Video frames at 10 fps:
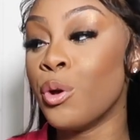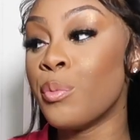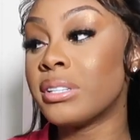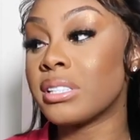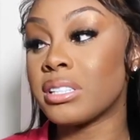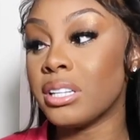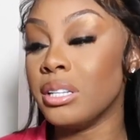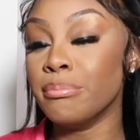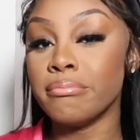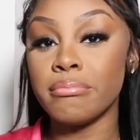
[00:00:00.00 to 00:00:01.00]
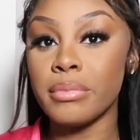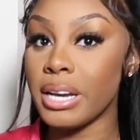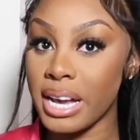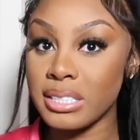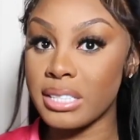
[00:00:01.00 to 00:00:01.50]
we went to sleep
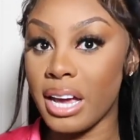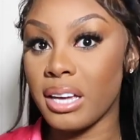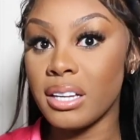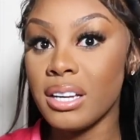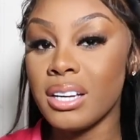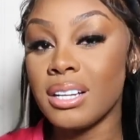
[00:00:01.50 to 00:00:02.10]
next day.